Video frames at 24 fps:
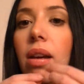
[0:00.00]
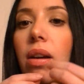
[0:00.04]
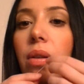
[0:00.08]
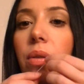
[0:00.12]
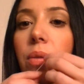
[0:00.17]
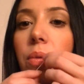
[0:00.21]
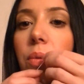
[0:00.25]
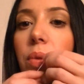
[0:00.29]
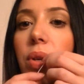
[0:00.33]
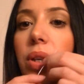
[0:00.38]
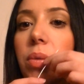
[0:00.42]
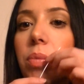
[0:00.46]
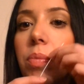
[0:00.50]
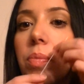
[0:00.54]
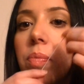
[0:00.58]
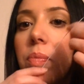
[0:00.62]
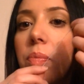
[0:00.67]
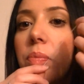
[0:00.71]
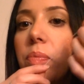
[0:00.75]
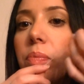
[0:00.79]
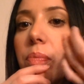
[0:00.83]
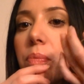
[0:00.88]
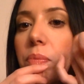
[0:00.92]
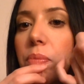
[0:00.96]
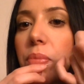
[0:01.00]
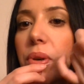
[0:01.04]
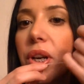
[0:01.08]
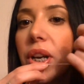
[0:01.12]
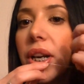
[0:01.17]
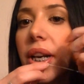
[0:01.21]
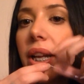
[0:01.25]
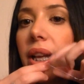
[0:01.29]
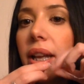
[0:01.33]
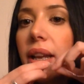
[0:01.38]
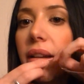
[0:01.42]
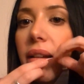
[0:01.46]
when you put
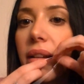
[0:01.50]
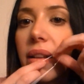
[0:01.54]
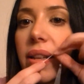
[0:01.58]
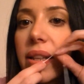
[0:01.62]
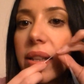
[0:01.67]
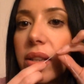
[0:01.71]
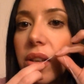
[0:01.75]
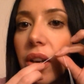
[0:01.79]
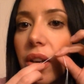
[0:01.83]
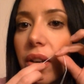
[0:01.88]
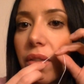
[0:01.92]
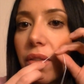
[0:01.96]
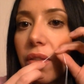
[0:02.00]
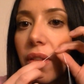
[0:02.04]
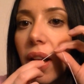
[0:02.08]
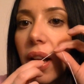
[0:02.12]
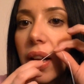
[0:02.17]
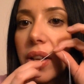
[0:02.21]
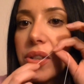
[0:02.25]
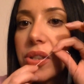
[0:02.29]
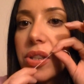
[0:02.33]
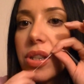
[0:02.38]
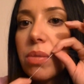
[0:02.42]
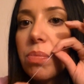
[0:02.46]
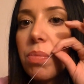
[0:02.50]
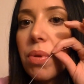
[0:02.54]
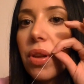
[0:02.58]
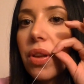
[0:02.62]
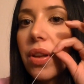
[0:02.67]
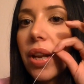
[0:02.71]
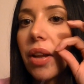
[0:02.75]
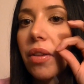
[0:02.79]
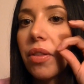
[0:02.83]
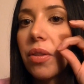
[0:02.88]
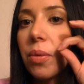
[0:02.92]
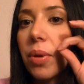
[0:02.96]
it in and start to floss, just pull
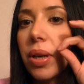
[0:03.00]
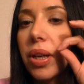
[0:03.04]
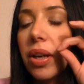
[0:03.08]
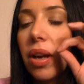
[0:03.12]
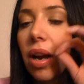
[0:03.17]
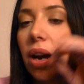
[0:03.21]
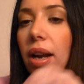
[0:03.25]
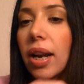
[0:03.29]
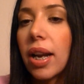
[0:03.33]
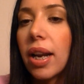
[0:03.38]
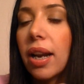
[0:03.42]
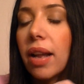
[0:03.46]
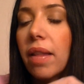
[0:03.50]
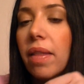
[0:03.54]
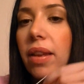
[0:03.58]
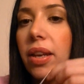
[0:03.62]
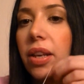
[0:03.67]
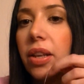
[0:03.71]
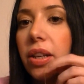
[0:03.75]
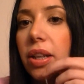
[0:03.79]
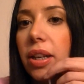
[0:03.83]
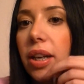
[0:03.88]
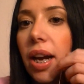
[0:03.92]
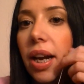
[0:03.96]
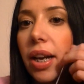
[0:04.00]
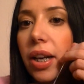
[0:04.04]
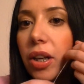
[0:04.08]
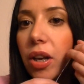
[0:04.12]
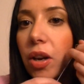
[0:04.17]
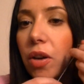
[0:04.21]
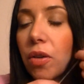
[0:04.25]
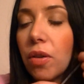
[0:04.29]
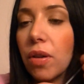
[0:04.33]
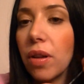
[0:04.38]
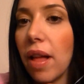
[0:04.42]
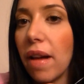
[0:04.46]
it out the way you got it, and then you can kind of
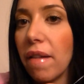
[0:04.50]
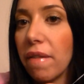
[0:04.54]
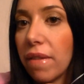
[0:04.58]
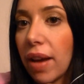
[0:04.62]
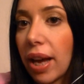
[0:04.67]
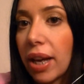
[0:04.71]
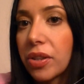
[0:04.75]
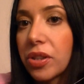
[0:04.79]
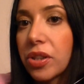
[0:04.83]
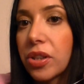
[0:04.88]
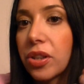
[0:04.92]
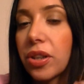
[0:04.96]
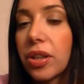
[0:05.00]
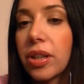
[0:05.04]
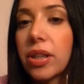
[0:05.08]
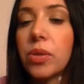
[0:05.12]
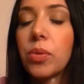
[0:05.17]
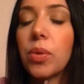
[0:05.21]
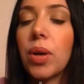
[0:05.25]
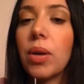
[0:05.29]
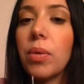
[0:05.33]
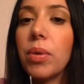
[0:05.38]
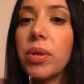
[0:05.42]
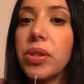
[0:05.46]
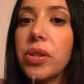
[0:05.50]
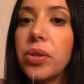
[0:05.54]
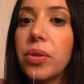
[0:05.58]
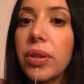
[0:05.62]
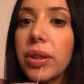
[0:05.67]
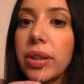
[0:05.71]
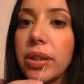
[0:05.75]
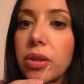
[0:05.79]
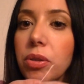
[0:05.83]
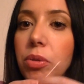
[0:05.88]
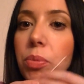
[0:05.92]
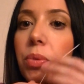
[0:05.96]
go a lot faster, because what I was doing
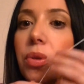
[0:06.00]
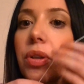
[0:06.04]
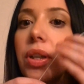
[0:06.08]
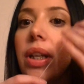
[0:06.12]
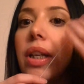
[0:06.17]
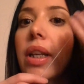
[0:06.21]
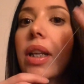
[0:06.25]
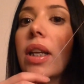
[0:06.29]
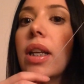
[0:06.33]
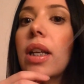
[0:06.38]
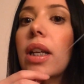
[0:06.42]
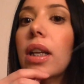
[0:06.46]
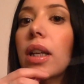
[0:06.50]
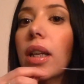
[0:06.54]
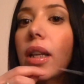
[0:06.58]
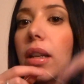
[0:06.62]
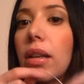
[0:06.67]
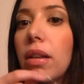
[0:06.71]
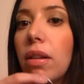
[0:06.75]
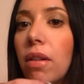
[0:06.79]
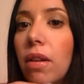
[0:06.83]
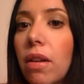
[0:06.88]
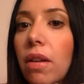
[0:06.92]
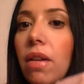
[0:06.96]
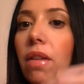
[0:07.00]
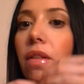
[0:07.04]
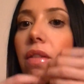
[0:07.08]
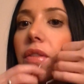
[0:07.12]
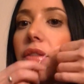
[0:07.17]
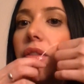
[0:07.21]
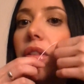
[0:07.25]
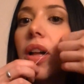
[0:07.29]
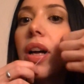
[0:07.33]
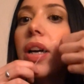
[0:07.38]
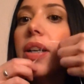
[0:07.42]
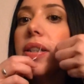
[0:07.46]
is I was putting it in,
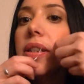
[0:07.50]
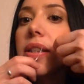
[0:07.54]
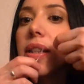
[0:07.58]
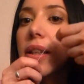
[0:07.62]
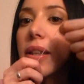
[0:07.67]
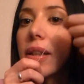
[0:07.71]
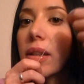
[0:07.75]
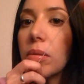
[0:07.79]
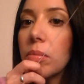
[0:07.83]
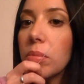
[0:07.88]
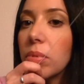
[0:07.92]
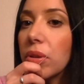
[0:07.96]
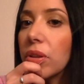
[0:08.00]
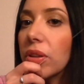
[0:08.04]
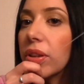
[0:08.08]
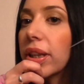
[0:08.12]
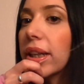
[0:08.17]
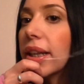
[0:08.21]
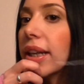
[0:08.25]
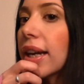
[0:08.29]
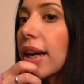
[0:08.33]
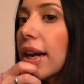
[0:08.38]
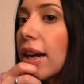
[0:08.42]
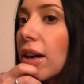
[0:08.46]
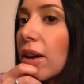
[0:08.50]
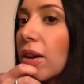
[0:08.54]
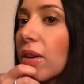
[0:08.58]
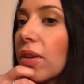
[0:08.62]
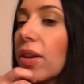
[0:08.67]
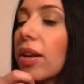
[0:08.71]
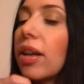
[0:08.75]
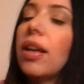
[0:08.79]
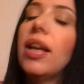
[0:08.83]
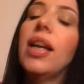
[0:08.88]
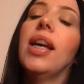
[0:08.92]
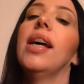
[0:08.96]
flossing, pulling it
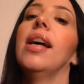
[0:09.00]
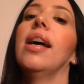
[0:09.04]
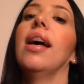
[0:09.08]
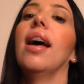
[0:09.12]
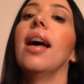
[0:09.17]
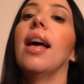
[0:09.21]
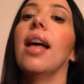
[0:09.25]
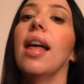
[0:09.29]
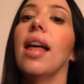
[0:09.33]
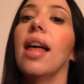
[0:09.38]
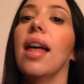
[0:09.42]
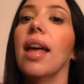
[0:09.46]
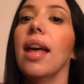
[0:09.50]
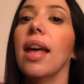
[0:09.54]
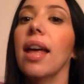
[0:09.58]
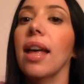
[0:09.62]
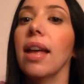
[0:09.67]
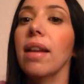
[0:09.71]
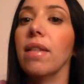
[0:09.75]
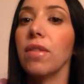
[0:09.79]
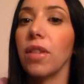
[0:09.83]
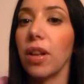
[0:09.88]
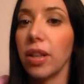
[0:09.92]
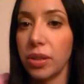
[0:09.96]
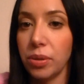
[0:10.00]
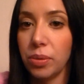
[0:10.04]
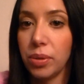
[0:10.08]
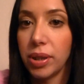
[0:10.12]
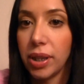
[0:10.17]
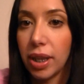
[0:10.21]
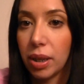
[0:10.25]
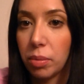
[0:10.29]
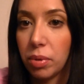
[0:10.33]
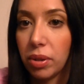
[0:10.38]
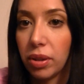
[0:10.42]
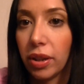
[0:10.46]
out, and flossing was
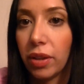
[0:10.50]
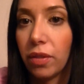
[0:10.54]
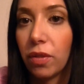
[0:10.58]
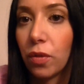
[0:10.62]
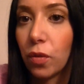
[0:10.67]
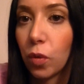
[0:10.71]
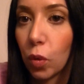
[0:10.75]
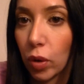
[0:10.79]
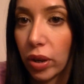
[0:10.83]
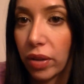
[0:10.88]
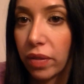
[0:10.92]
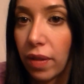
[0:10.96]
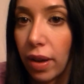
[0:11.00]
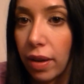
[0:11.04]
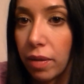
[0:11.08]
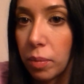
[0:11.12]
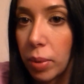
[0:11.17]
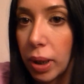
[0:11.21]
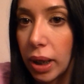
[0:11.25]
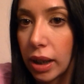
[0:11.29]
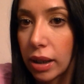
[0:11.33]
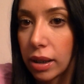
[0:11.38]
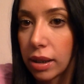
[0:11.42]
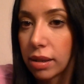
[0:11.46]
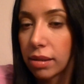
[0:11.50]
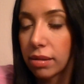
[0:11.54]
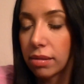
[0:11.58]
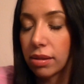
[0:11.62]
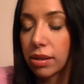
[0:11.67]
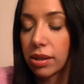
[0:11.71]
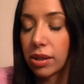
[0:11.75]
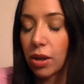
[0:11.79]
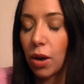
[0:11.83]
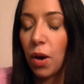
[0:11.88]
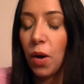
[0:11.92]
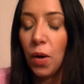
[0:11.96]
taking me like 45 minutes. And so